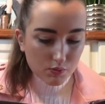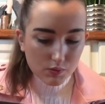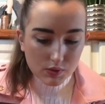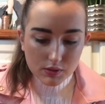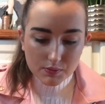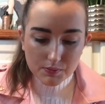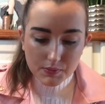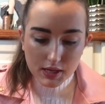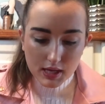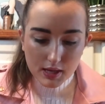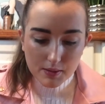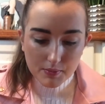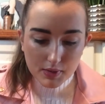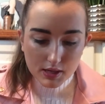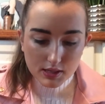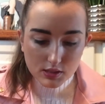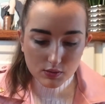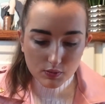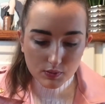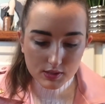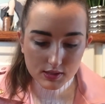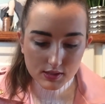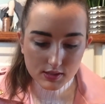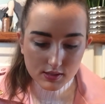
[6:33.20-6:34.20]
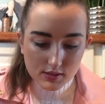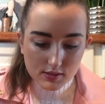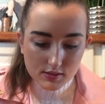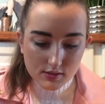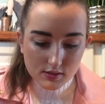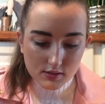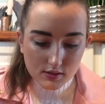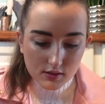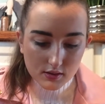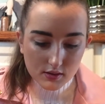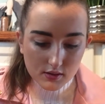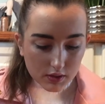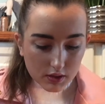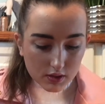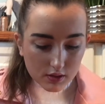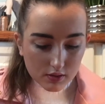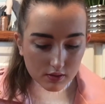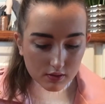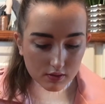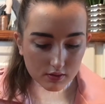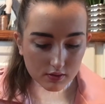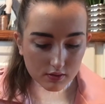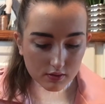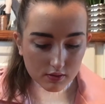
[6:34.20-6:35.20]
with me and my twin sister.
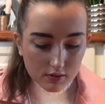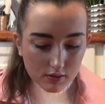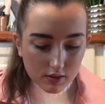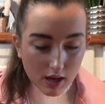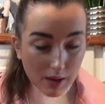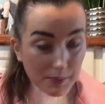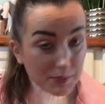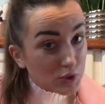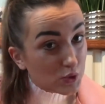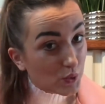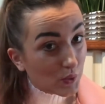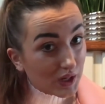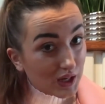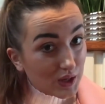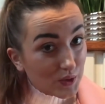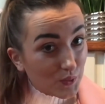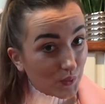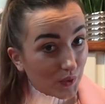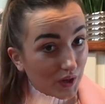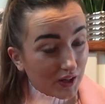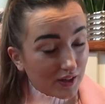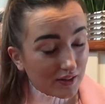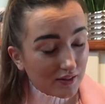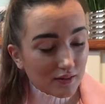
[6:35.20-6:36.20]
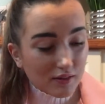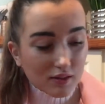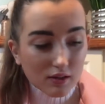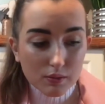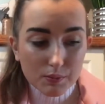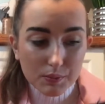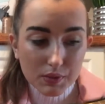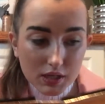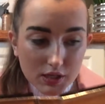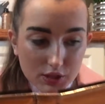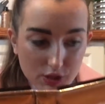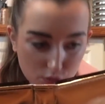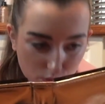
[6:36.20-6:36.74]
I'm 21, gonna be